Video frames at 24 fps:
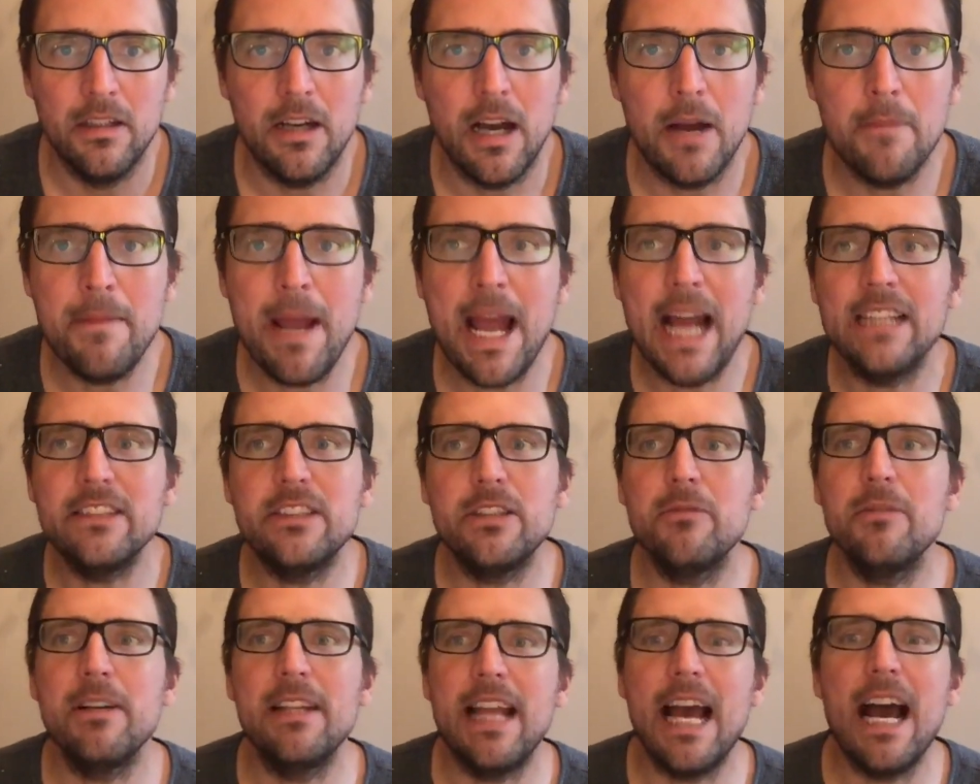
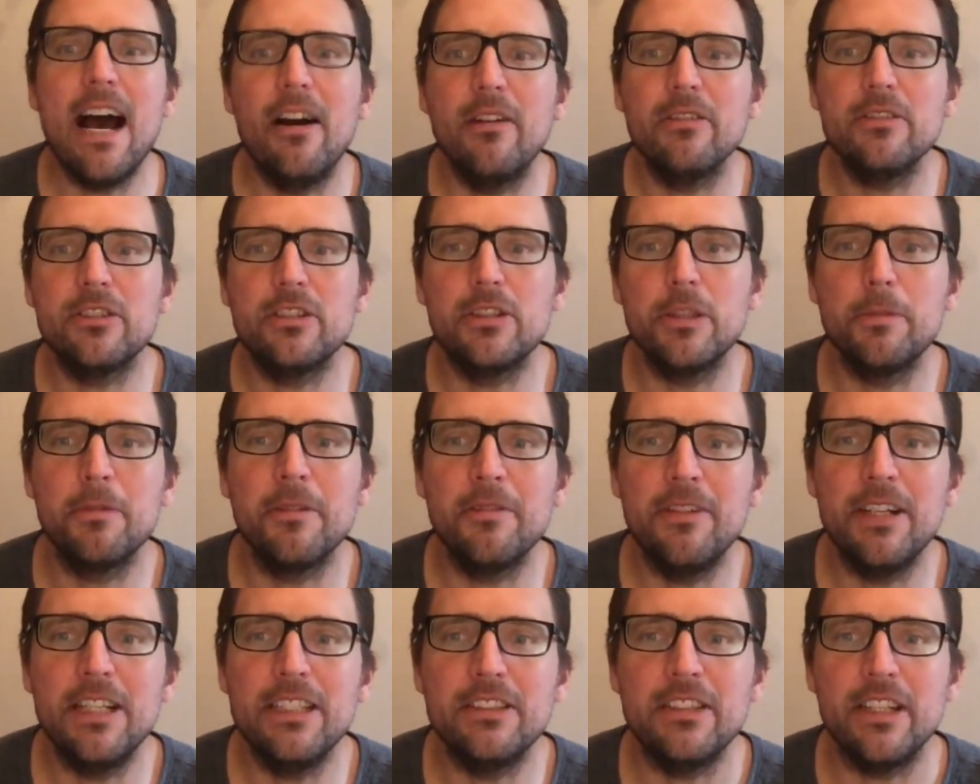Imagine without
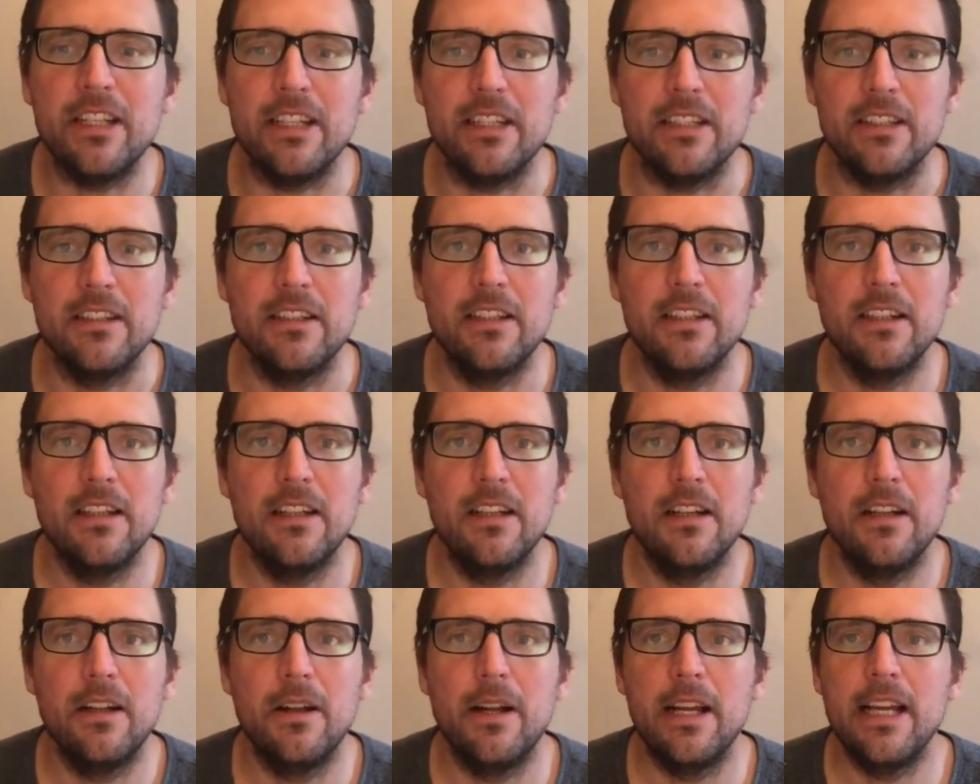supervision
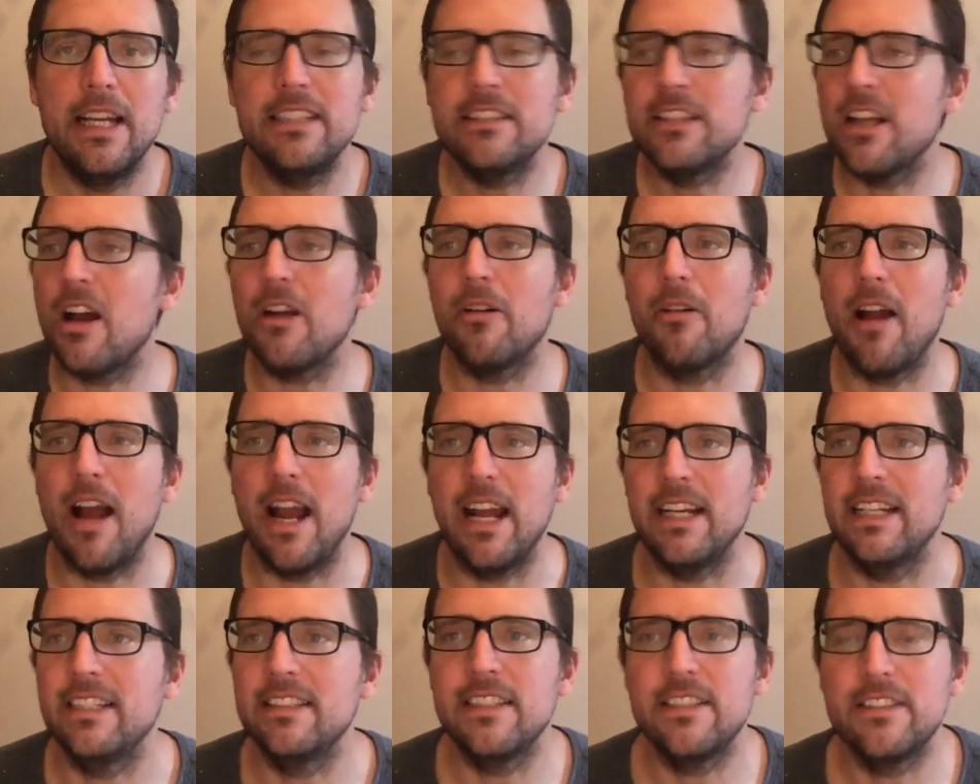he's all right.
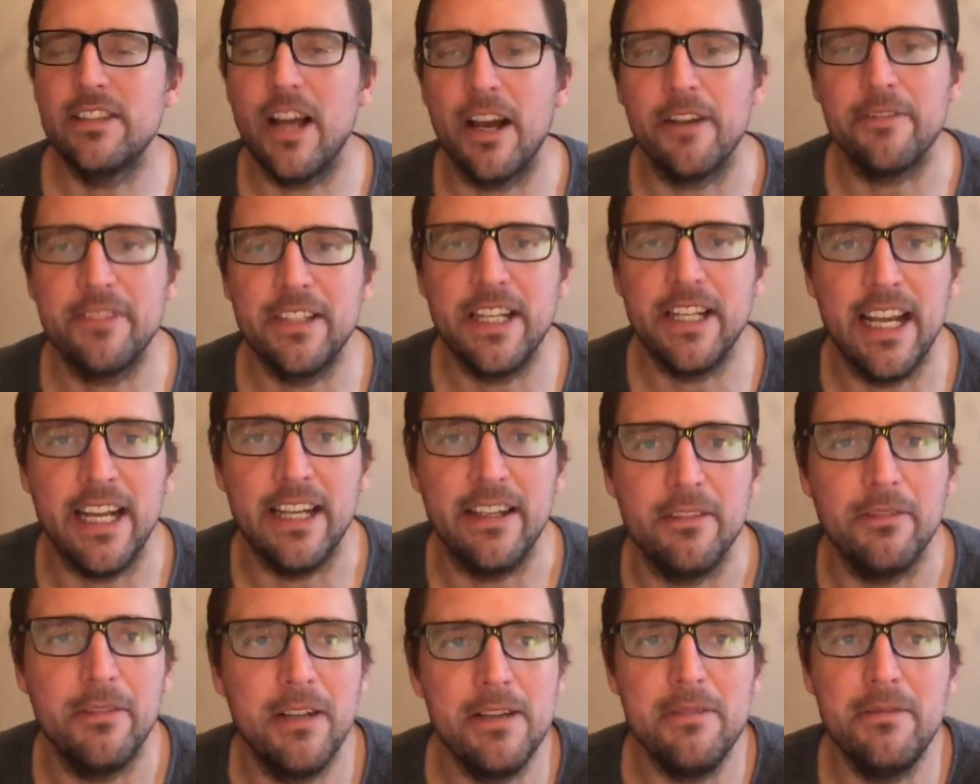He's a tough
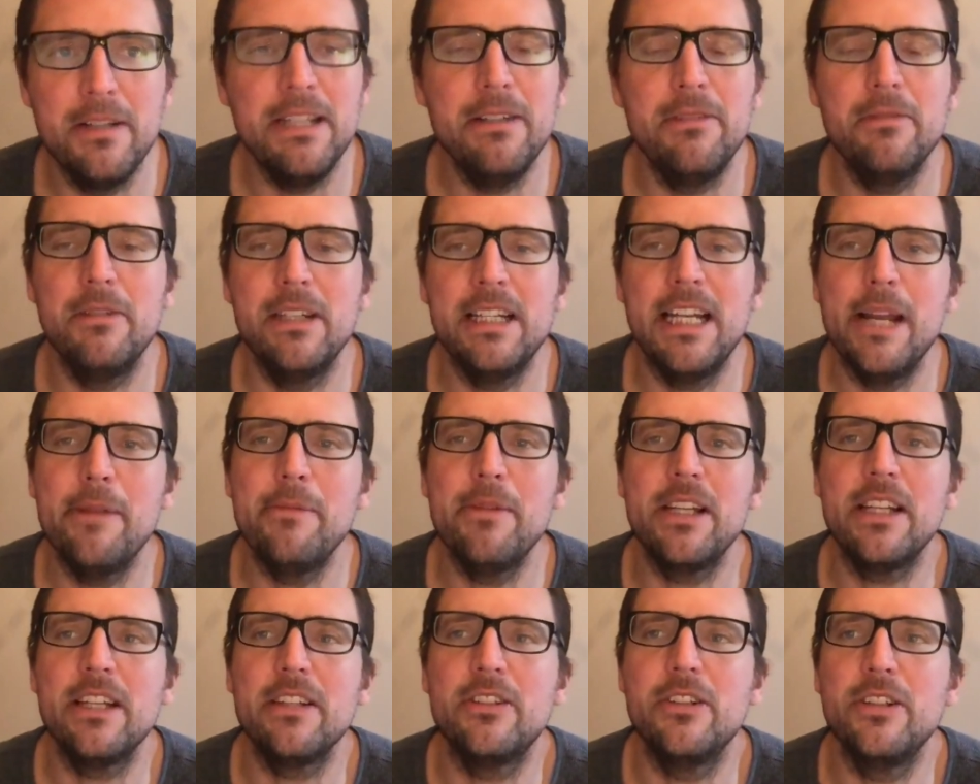kid. We, we, we came to
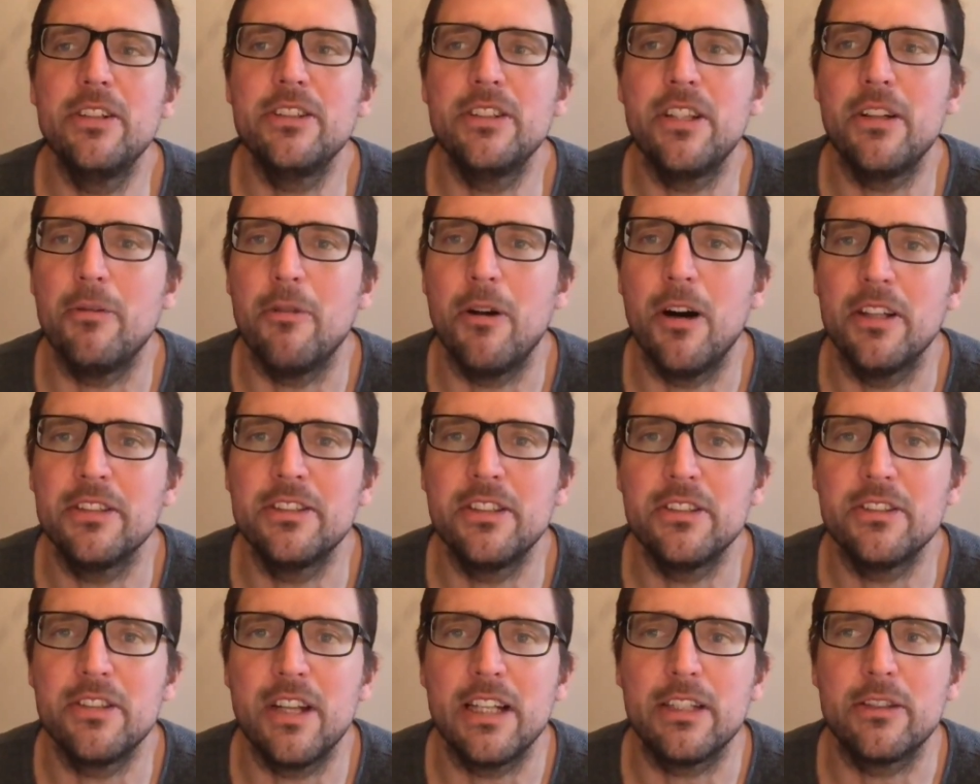the conclusion that
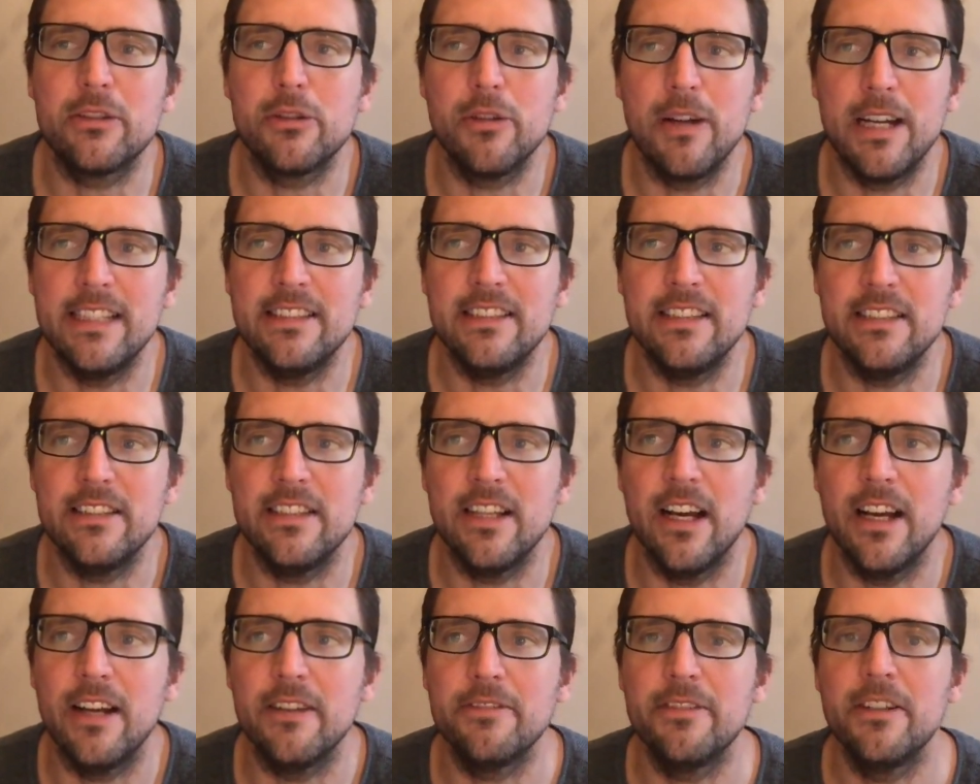Walter's like crazy
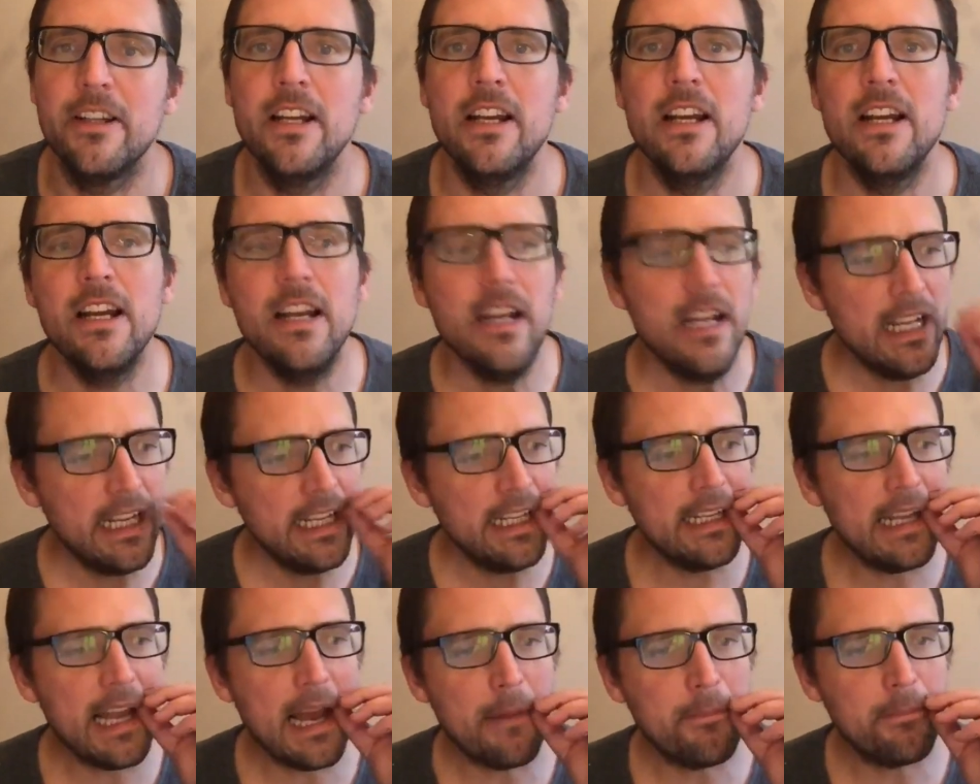tough.
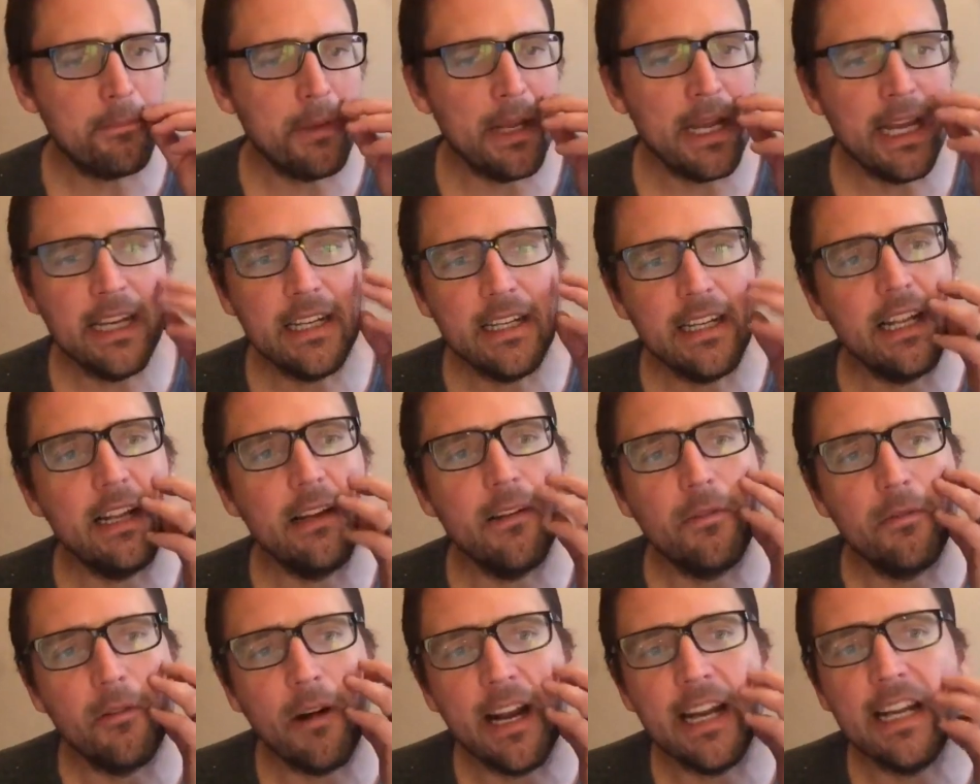He got bit
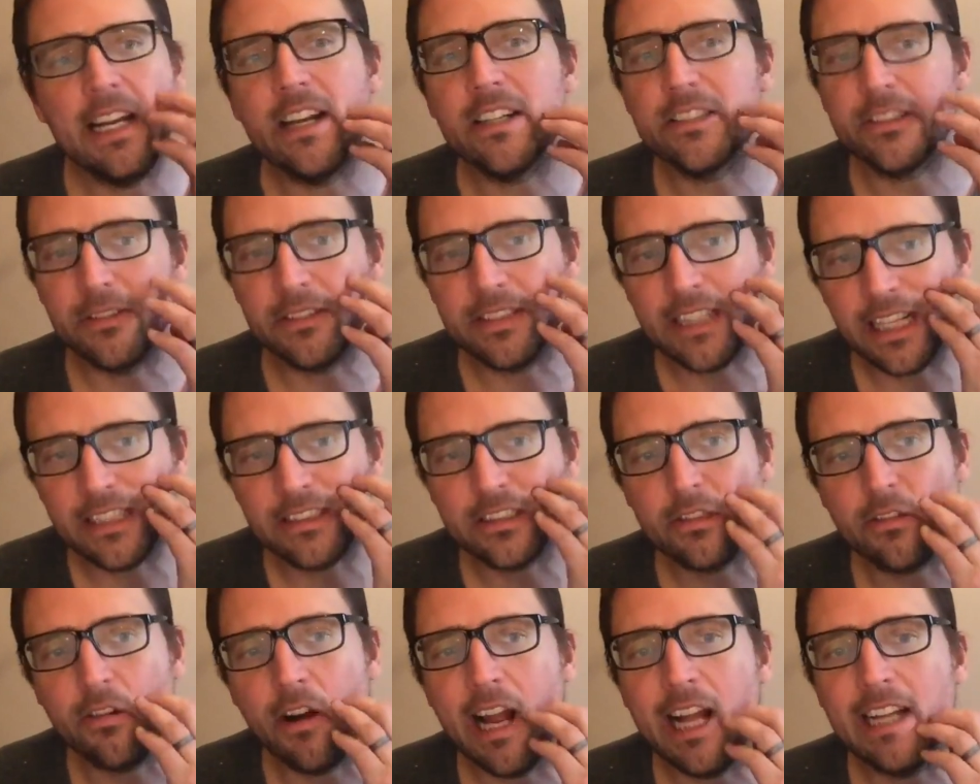right here. So he's got a
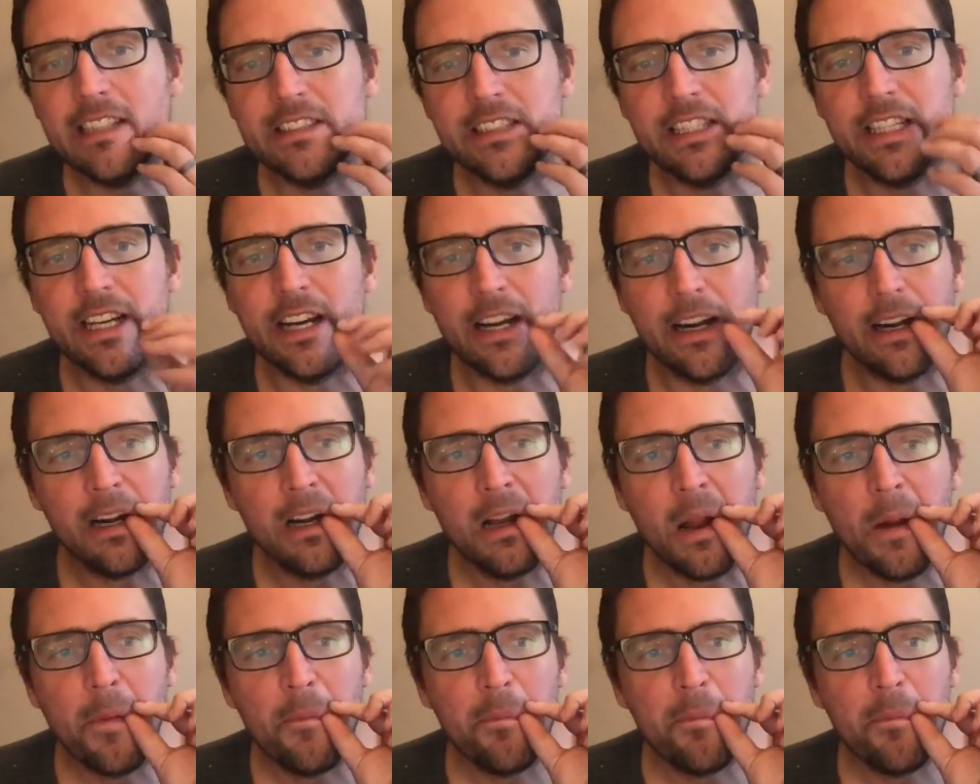scratch here.